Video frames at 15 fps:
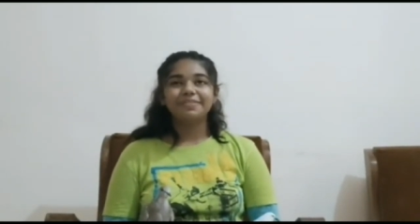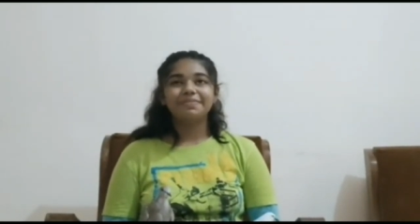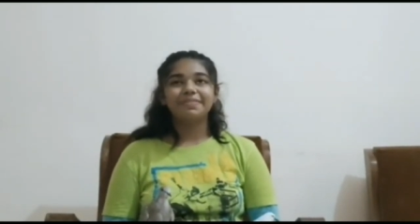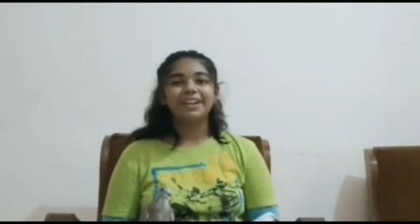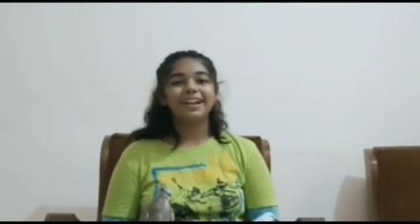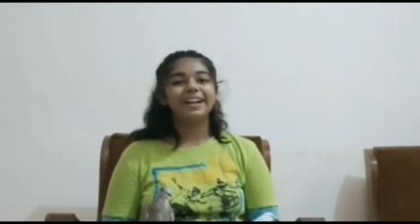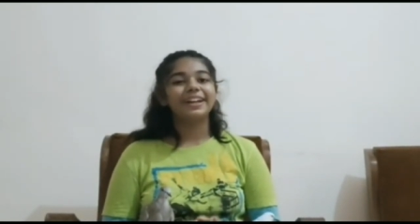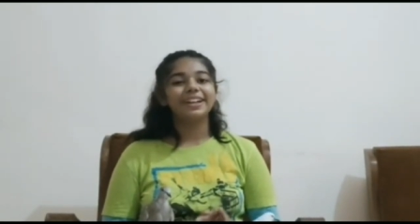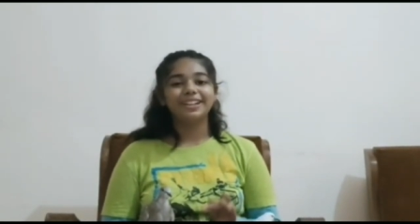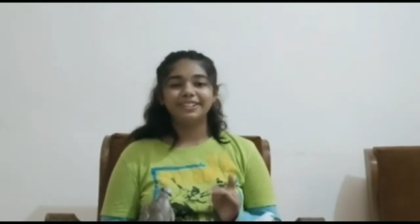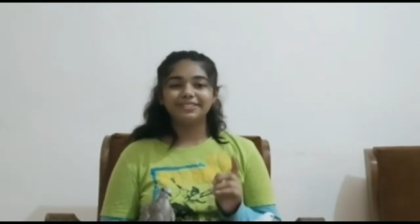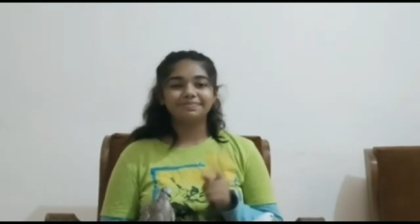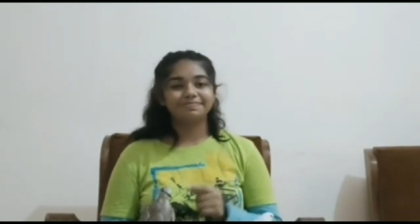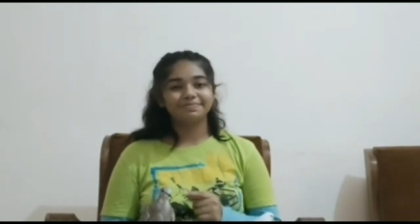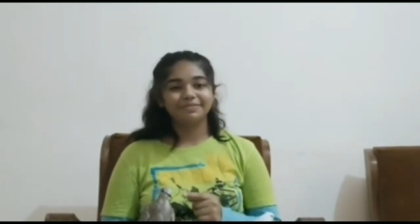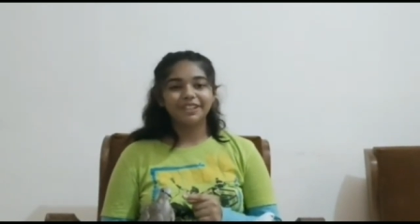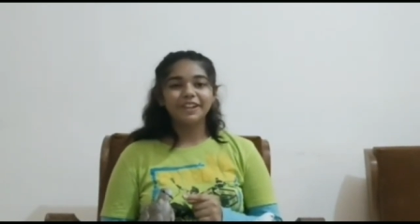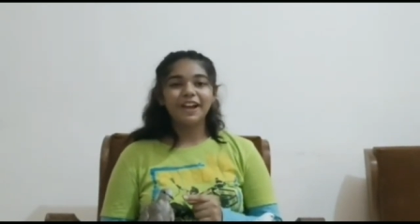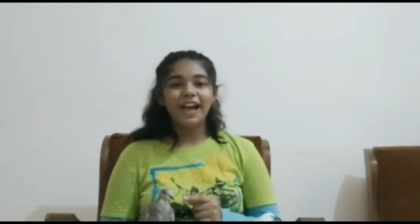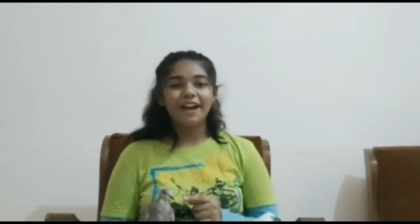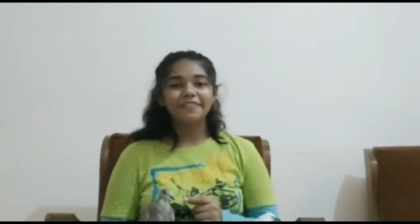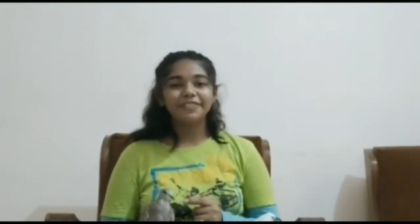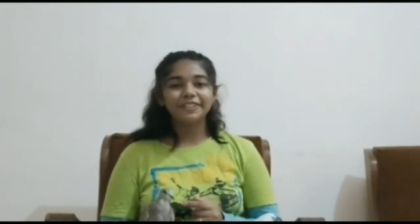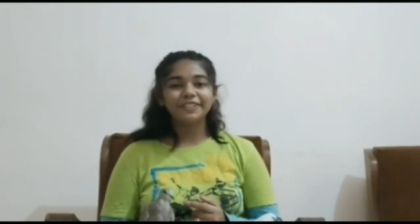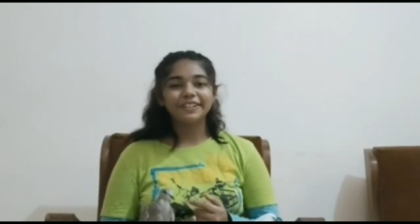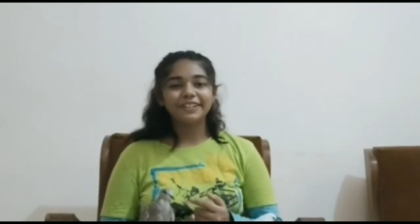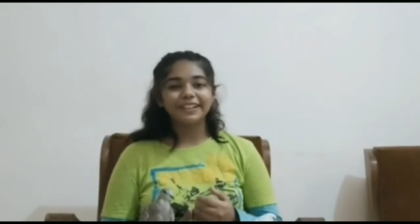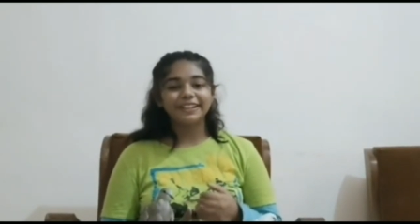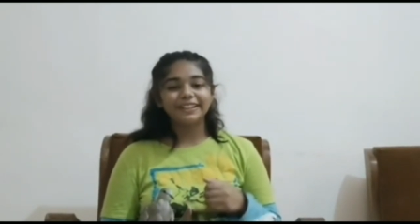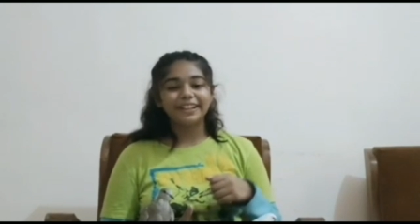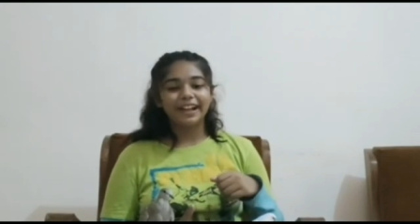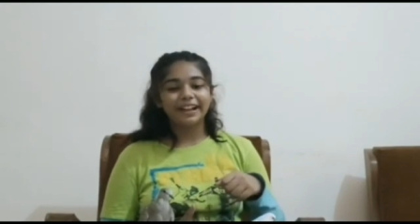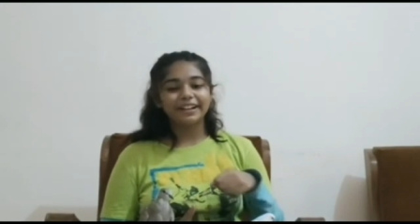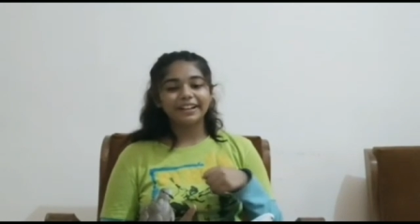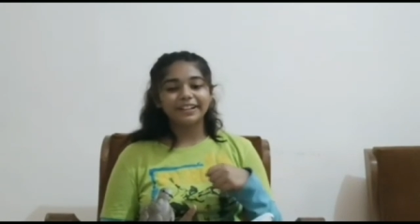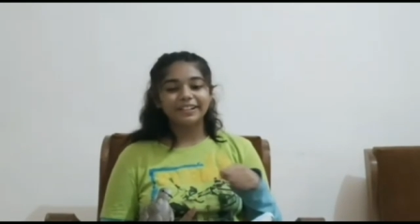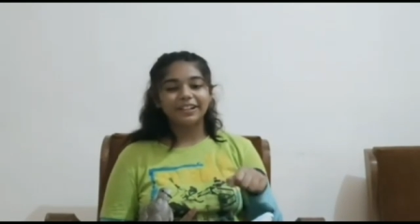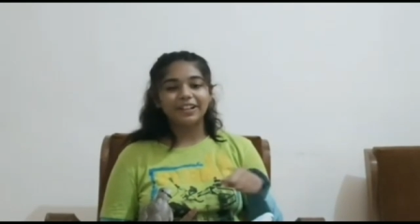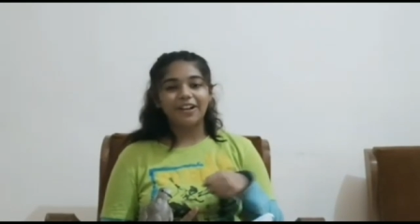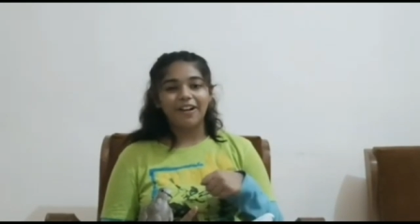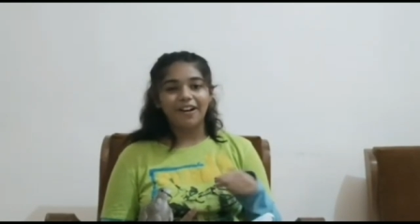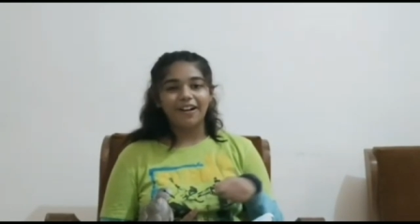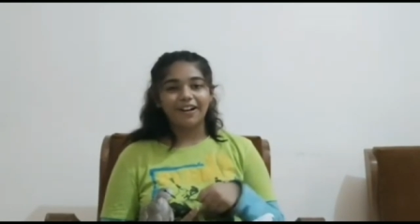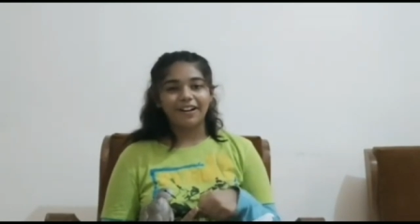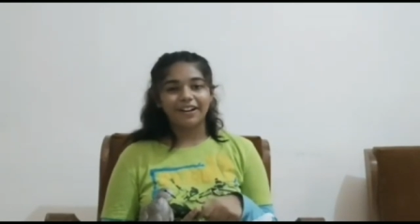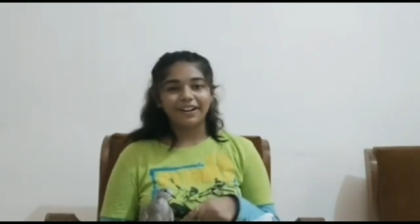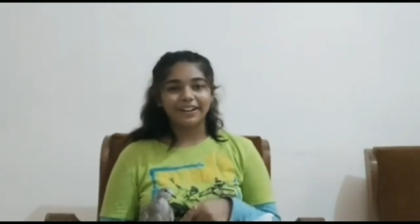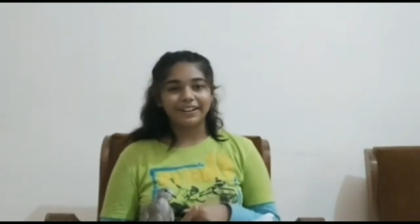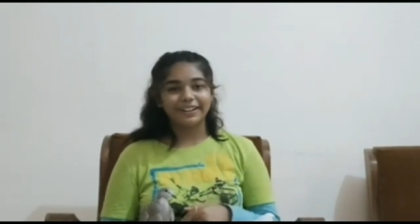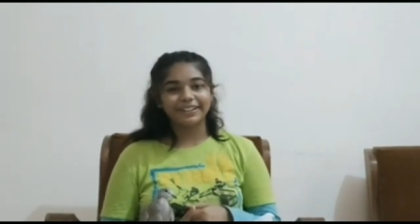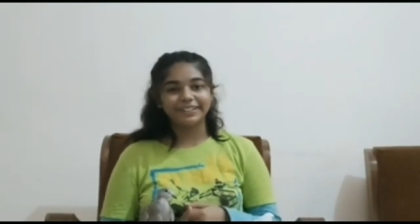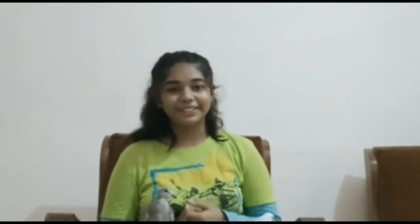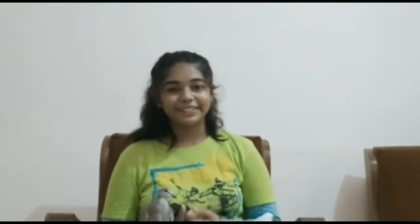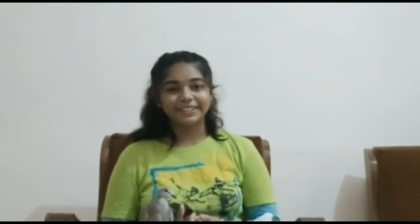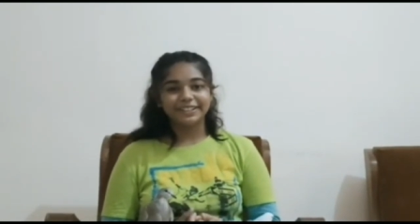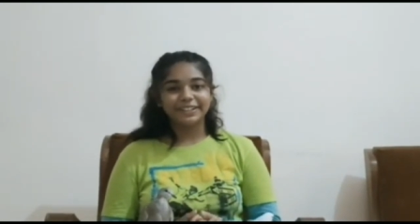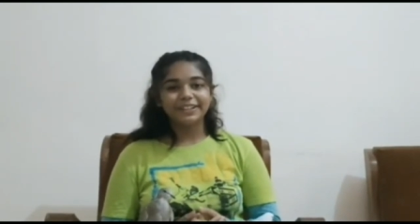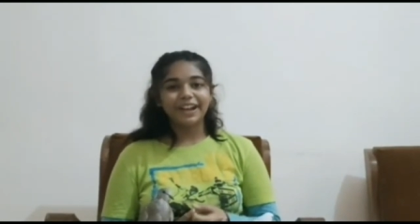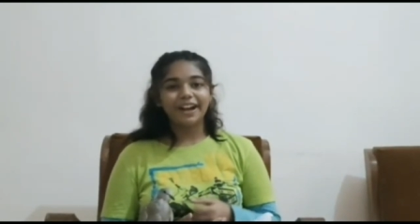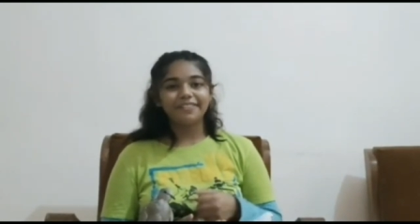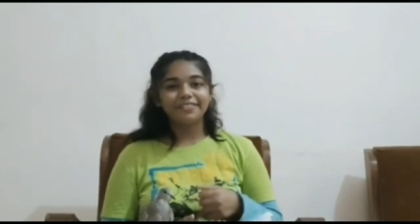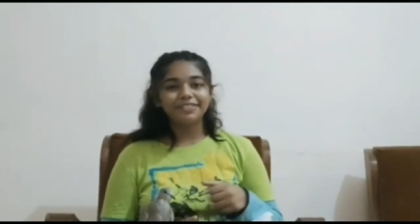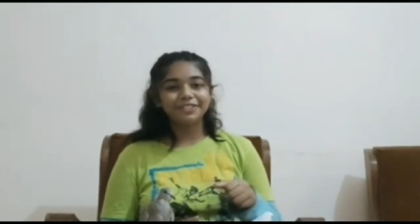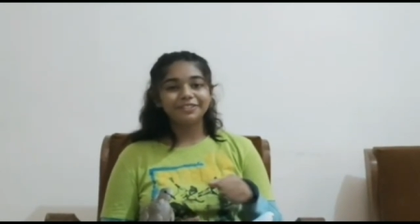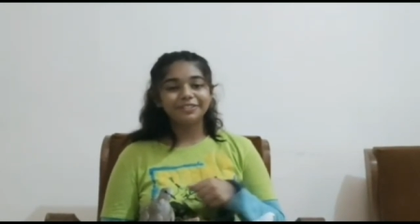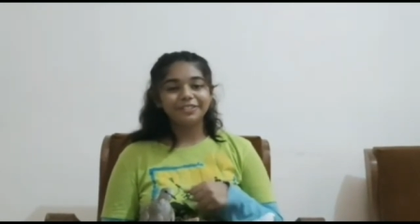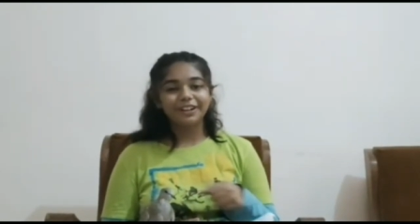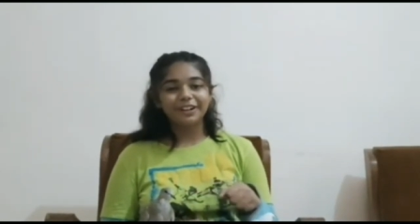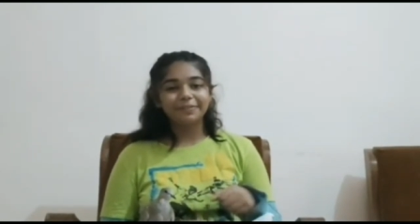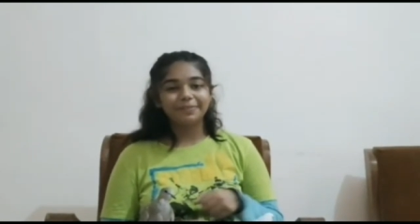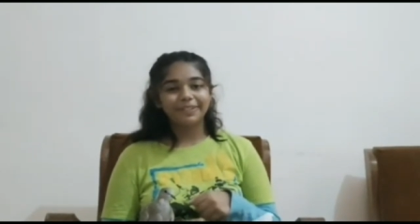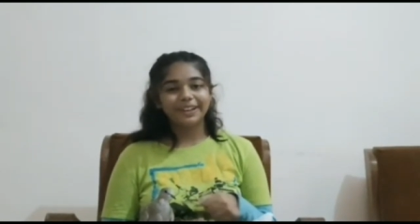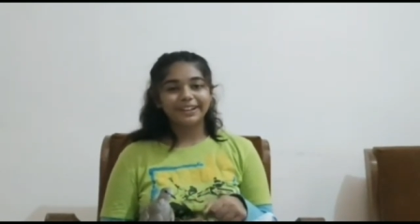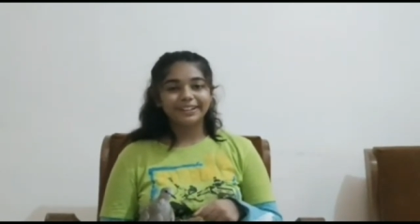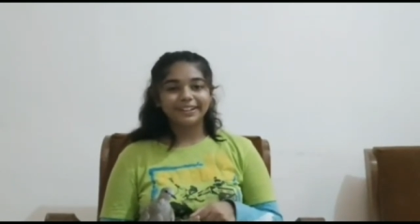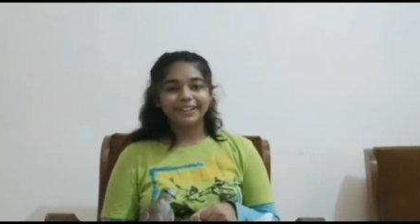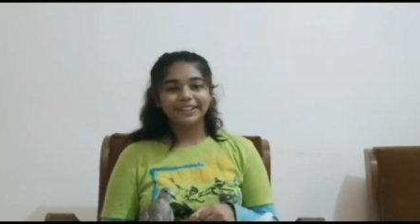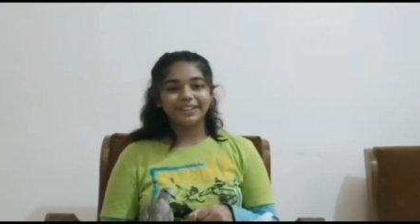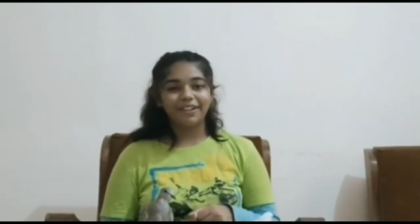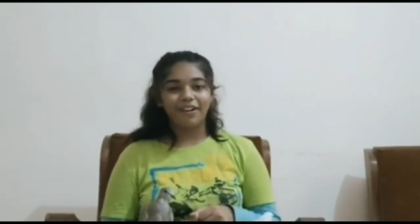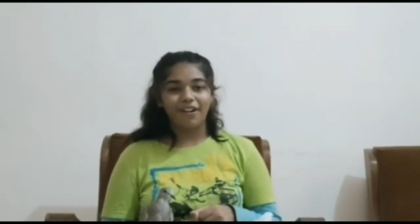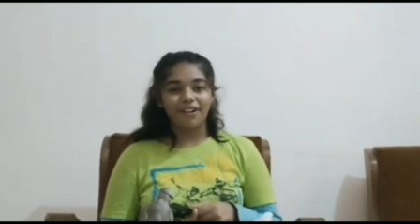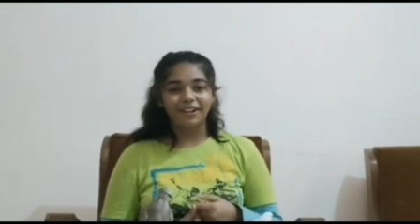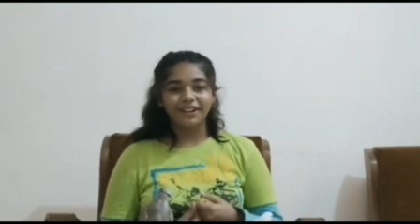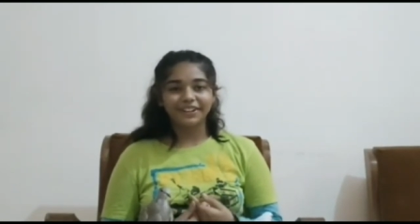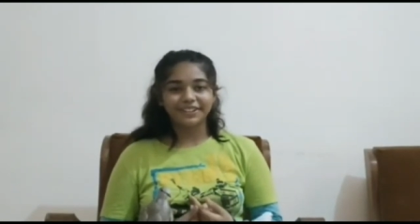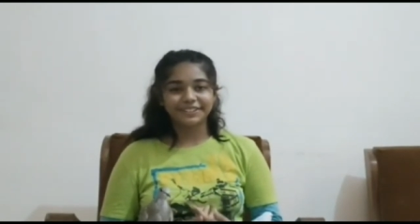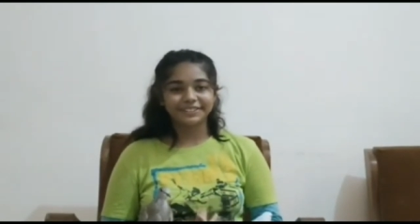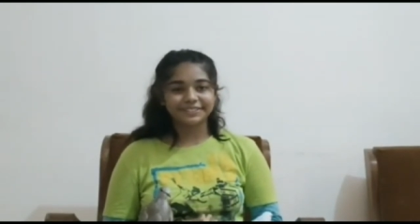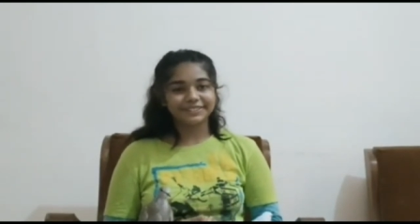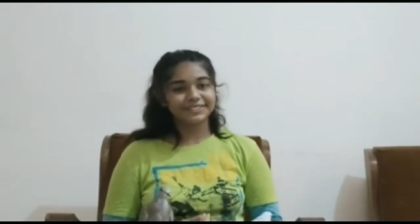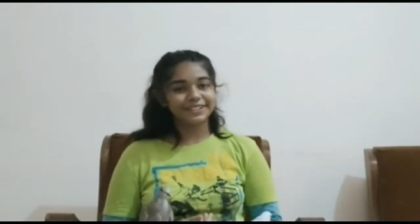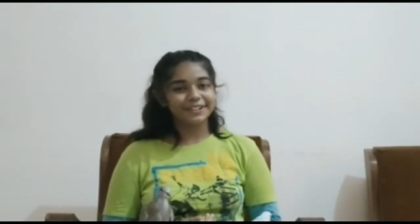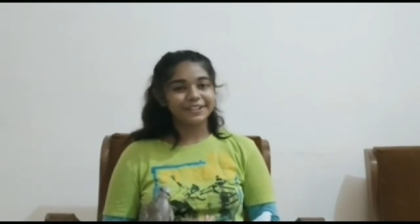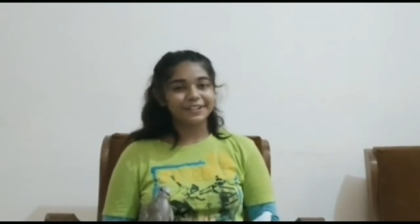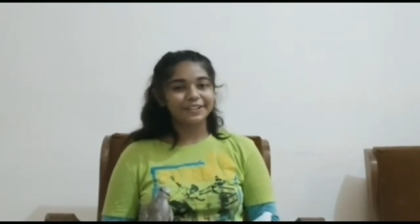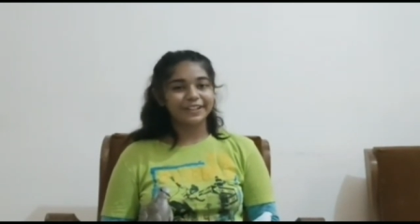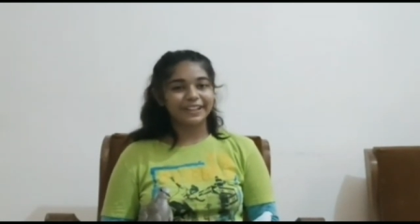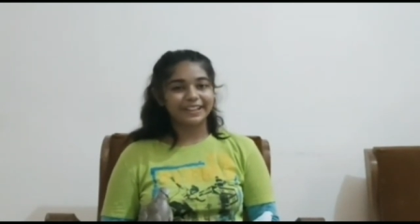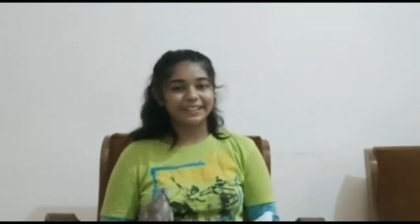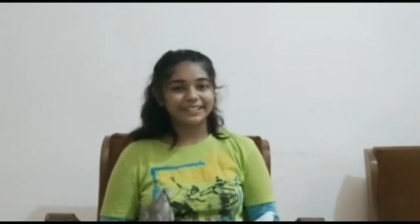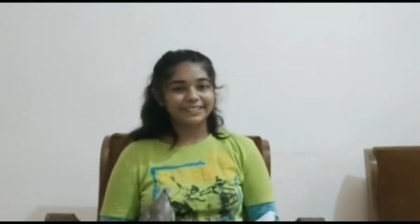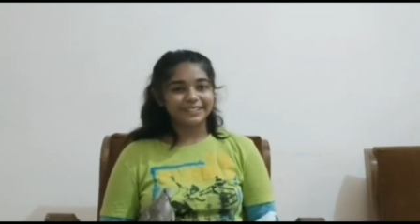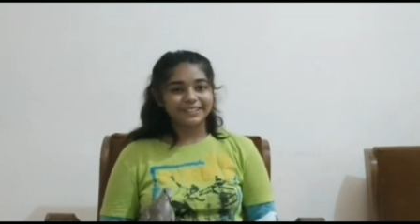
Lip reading: But you have to clean that a lot. You have to rub it a lot. Okay.